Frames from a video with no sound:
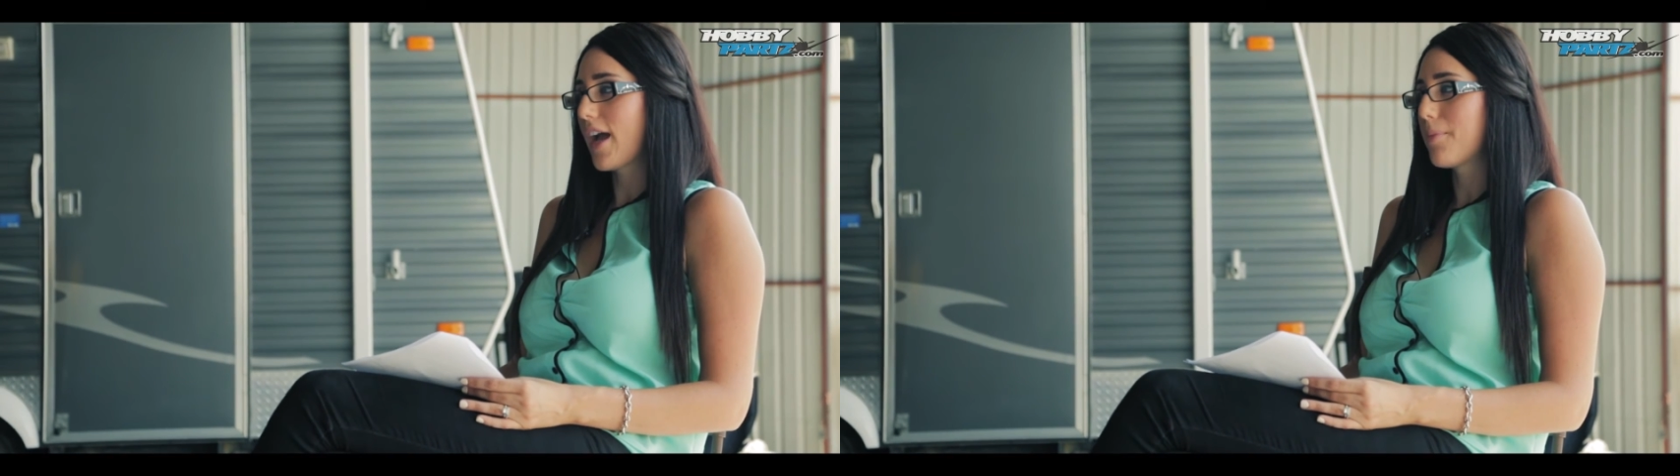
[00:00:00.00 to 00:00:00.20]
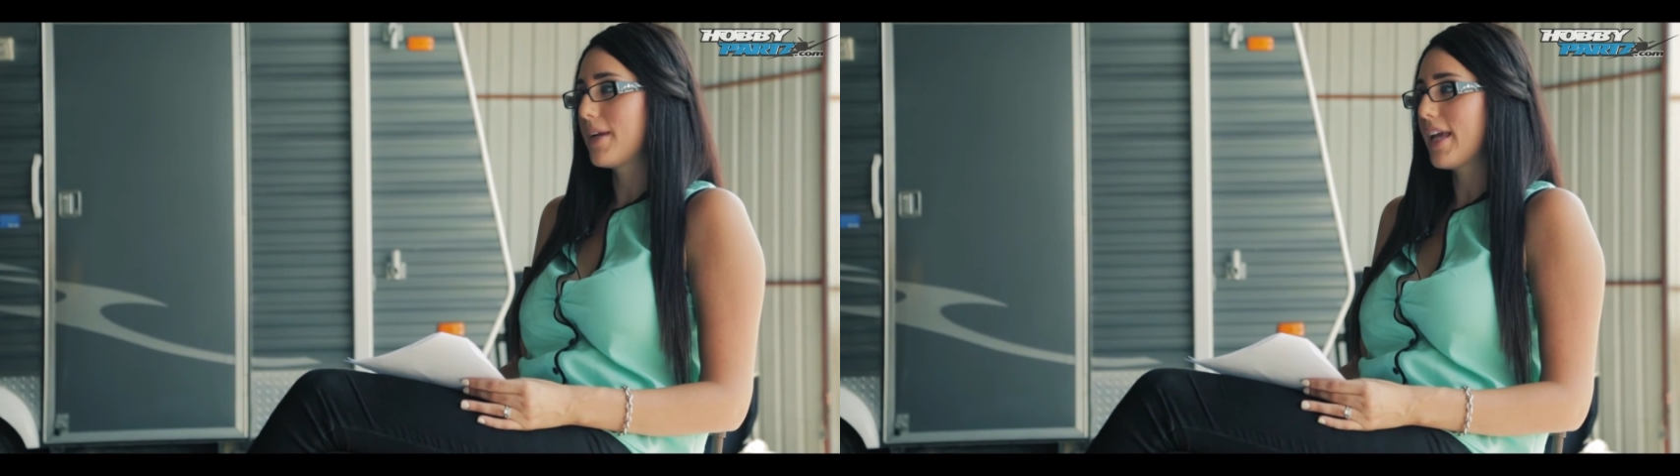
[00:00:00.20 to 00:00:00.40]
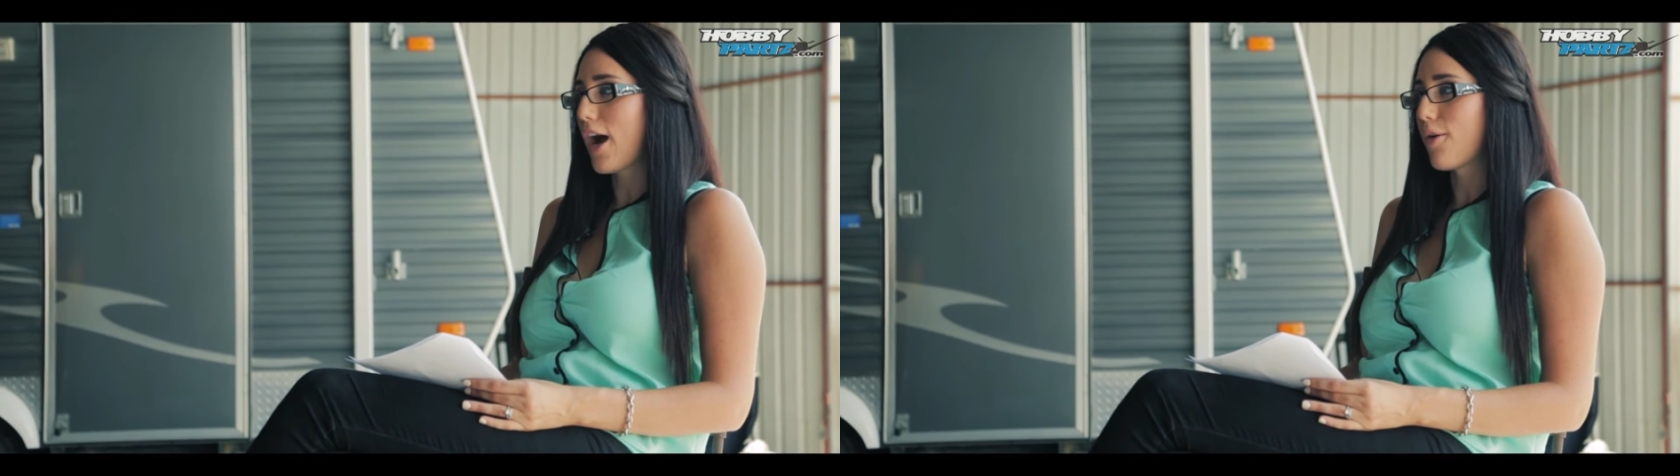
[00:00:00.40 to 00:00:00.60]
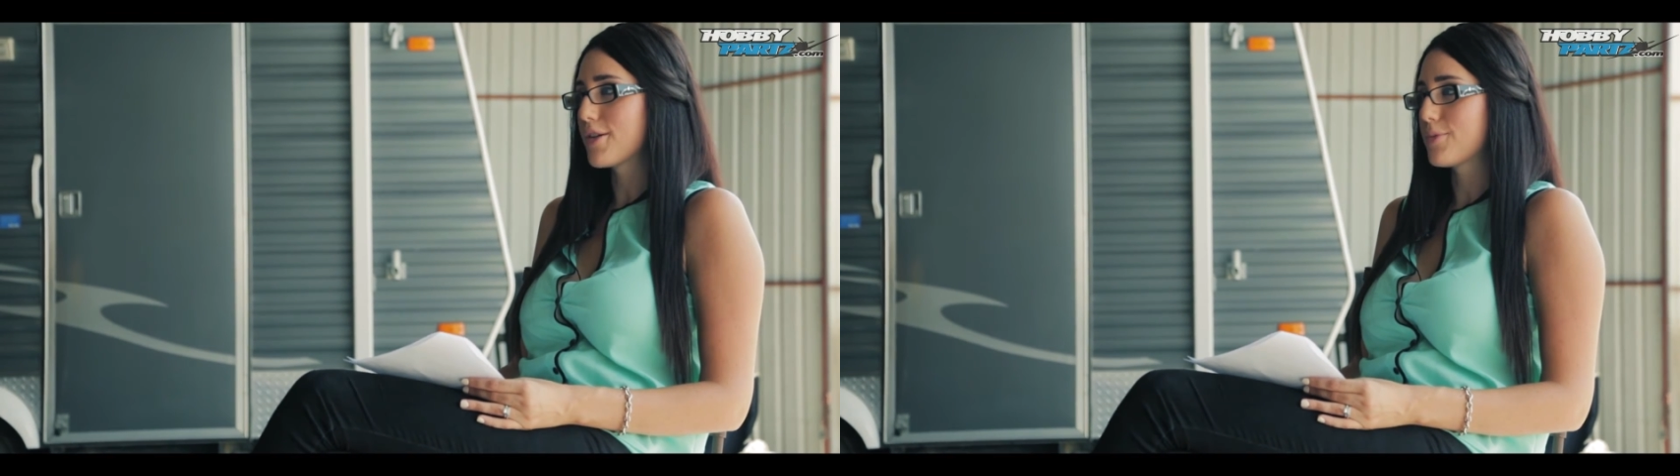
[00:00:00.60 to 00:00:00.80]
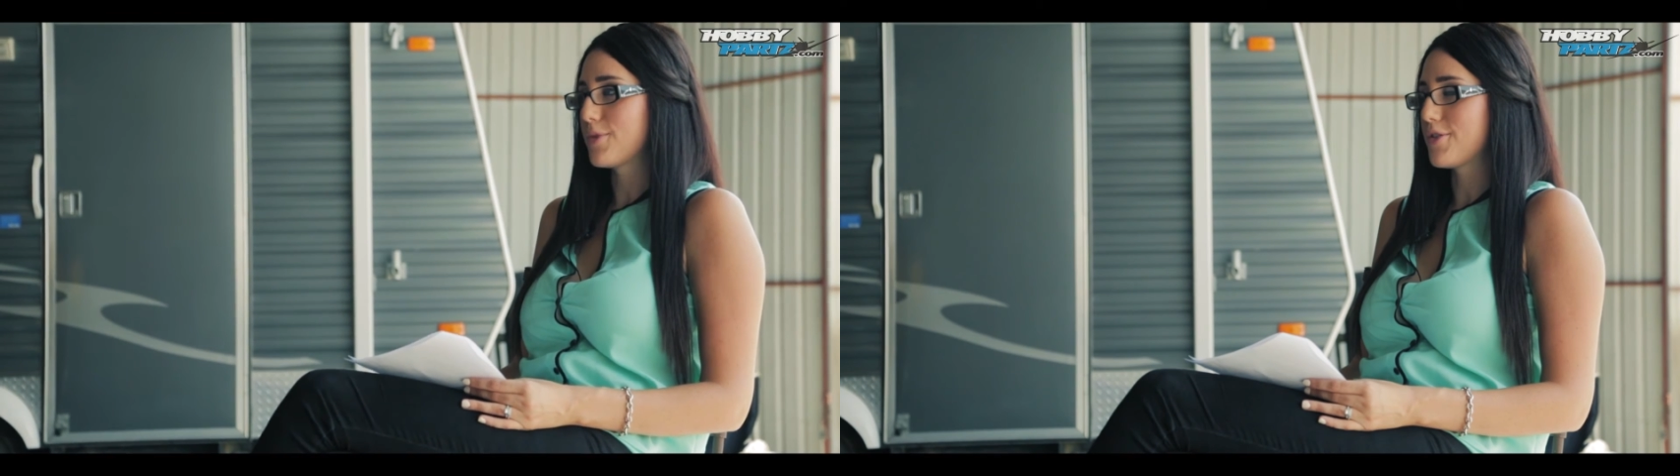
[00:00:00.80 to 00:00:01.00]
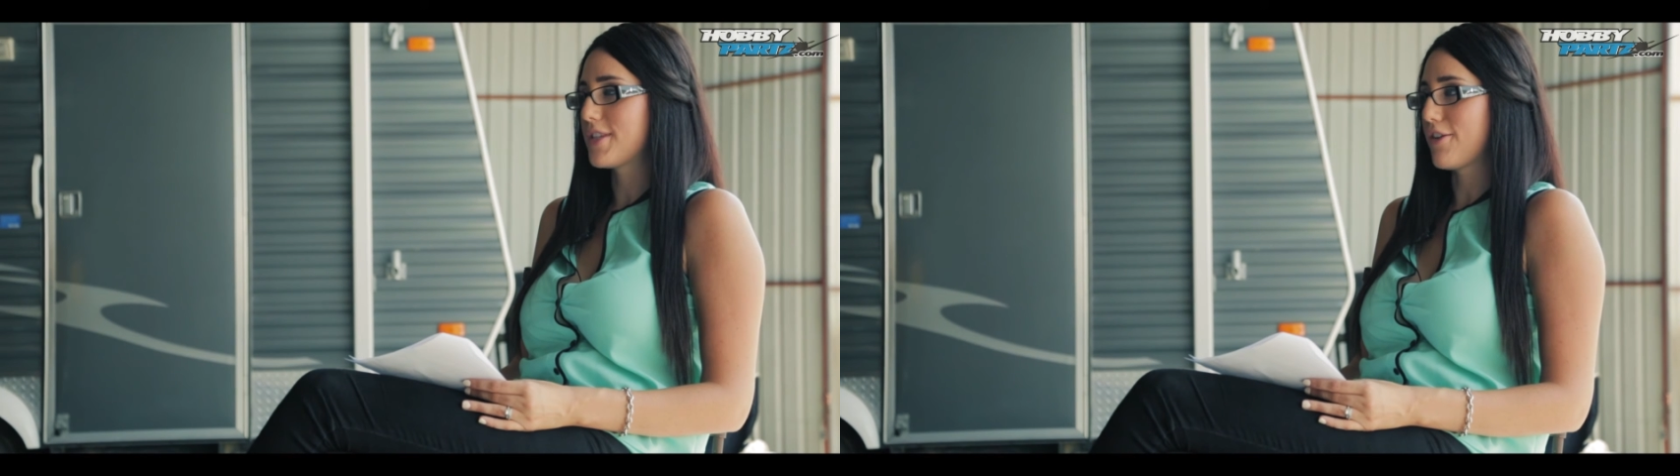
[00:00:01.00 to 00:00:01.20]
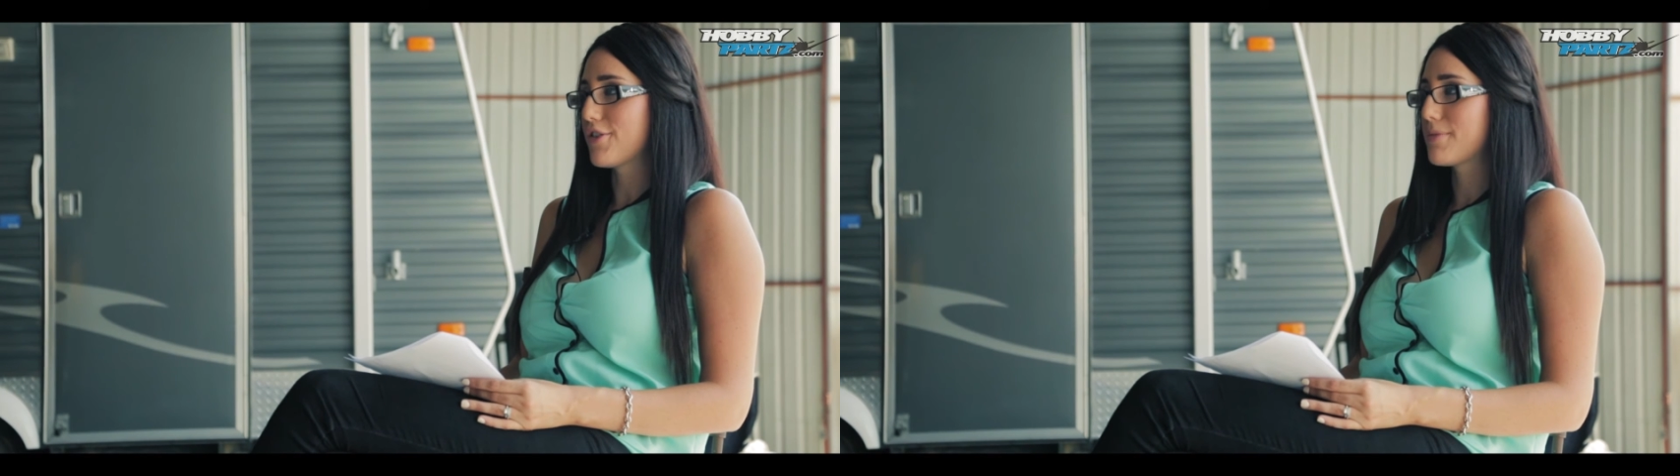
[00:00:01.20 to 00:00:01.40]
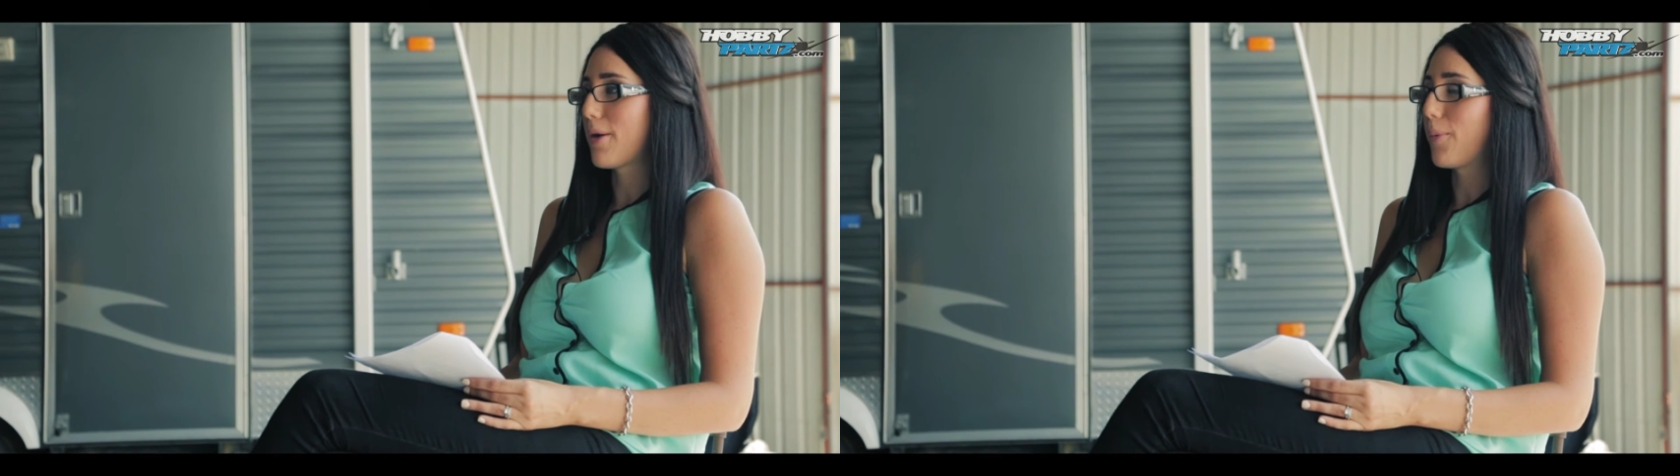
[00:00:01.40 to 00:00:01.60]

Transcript: How many hours would you say you spent